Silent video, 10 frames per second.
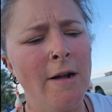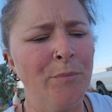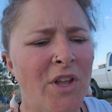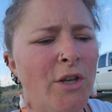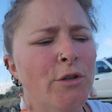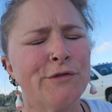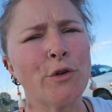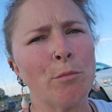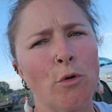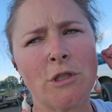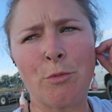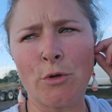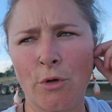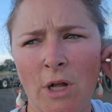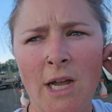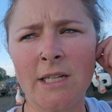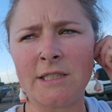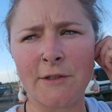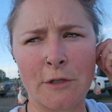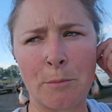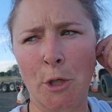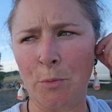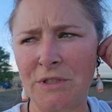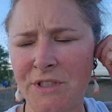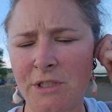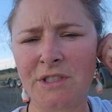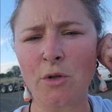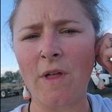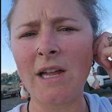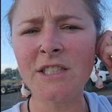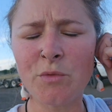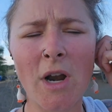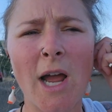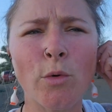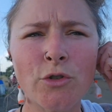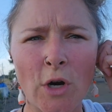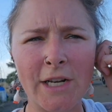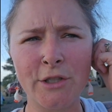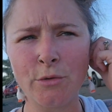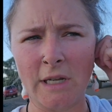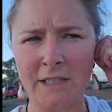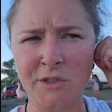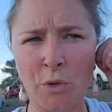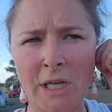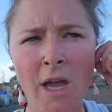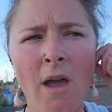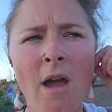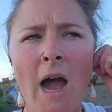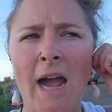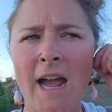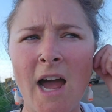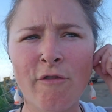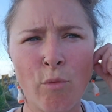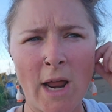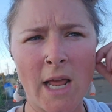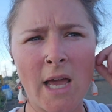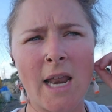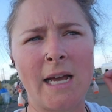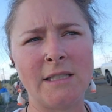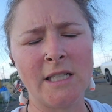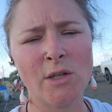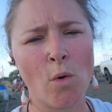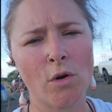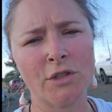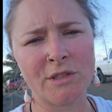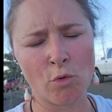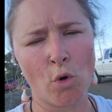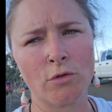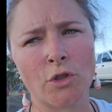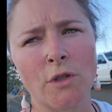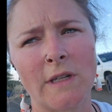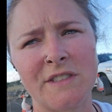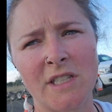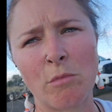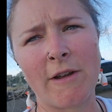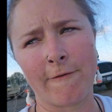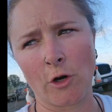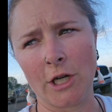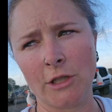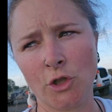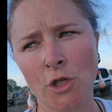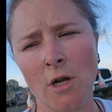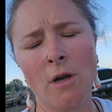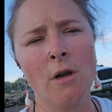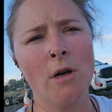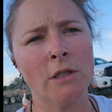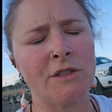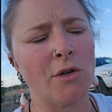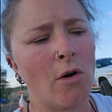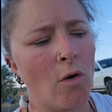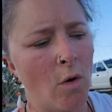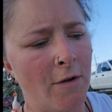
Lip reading: and use for multiple different purposes. So that is what I will try to do next week. I have rennet, and I did order some culture that's in my fridge. So